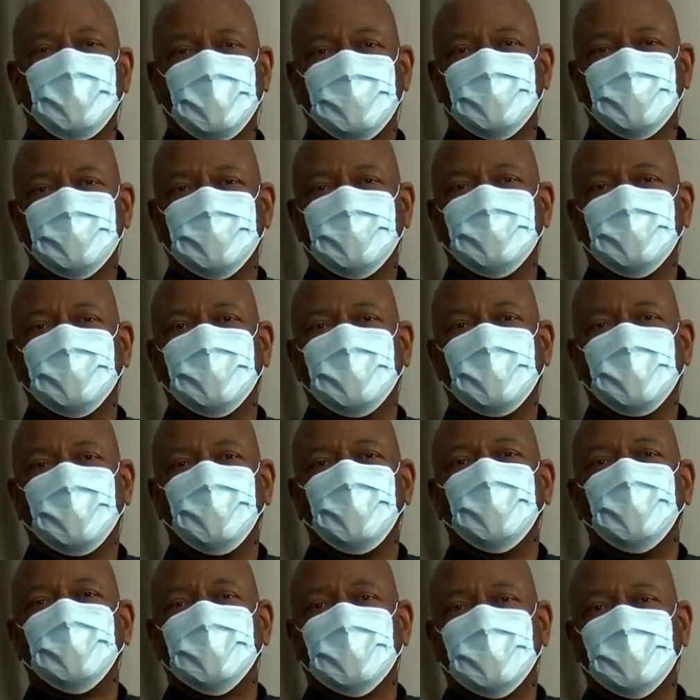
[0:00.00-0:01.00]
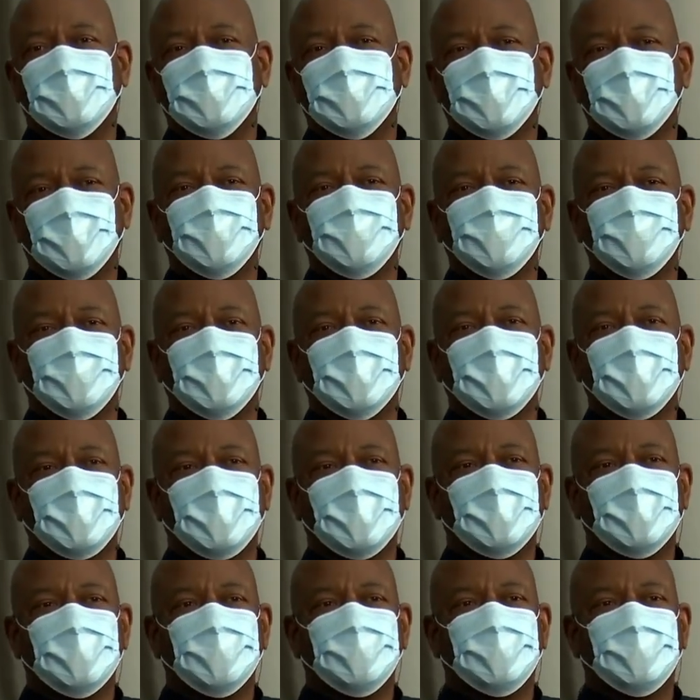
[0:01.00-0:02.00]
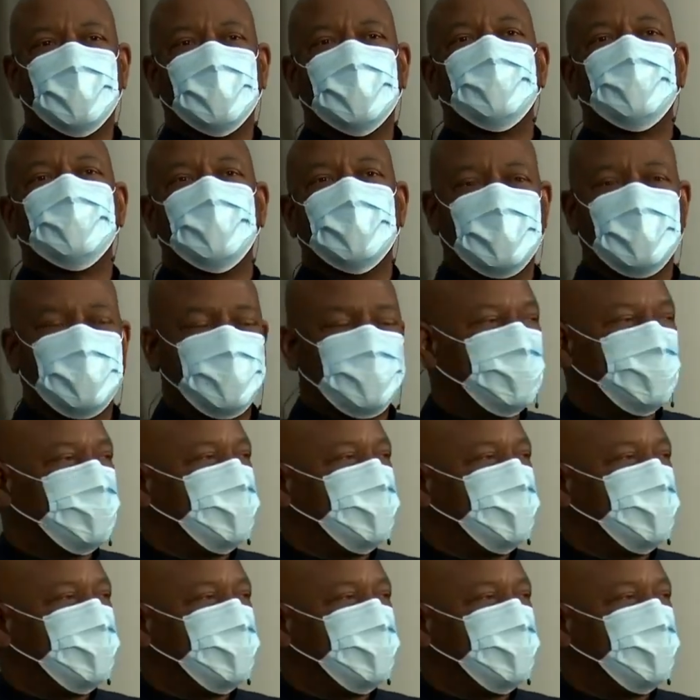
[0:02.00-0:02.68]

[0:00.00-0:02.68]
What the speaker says: us in the water section here, but we need to